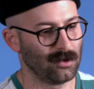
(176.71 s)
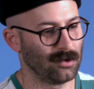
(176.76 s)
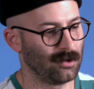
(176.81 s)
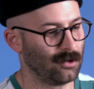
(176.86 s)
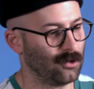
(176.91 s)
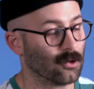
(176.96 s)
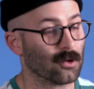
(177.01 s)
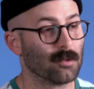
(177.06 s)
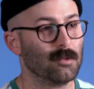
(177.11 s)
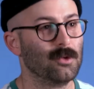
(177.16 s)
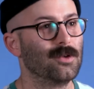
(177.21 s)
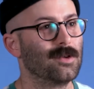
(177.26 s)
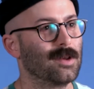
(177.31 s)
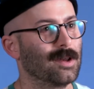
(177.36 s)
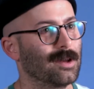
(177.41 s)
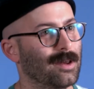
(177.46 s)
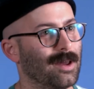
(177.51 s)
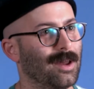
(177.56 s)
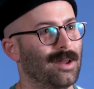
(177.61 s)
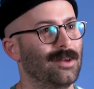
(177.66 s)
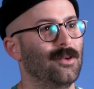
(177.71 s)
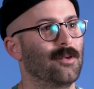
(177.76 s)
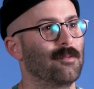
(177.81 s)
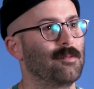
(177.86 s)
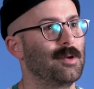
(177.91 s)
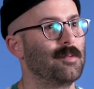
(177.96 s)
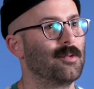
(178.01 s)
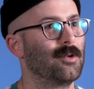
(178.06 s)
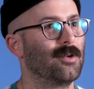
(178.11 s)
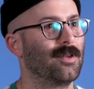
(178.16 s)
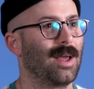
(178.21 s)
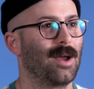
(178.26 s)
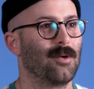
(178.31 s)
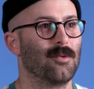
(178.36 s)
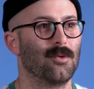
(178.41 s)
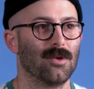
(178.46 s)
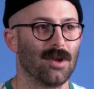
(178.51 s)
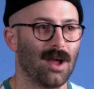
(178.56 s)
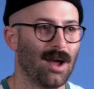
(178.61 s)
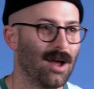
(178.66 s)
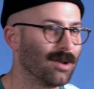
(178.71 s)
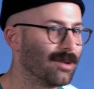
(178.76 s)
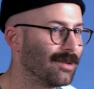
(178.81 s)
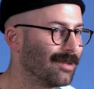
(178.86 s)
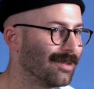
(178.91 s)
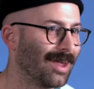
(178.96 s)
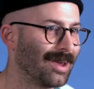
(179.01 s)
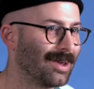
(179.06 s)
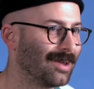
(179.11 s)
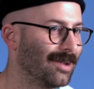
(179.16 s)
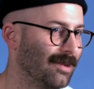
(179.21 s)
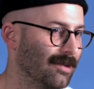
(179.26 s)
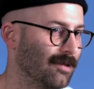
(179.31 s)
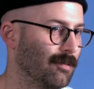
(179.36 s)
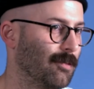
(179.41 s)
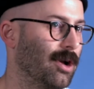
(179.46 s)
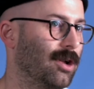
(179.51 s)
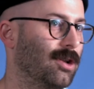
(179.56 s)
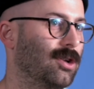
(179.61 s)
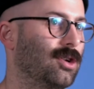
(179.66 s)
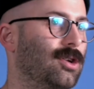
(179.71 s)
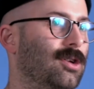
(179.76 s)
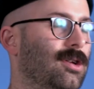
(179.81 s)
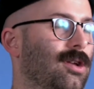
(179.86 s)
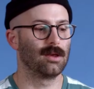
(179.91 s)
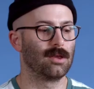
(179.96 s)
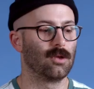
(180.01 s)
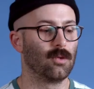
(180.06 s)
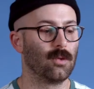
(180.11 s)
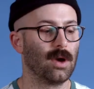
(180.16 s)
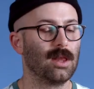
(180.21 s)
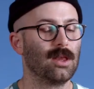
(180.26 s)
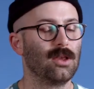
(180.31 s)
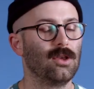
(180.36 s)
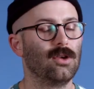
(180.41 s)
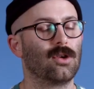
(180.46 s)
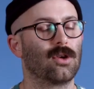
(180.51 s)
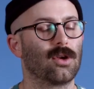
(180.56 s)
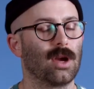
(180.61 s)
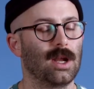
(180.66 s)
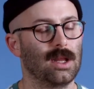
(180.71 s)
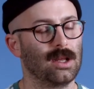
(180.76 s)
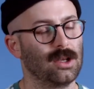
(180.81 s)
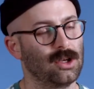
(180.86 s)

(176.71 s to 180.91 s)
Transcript: your music, and you have people that will not like it as much. The way that you create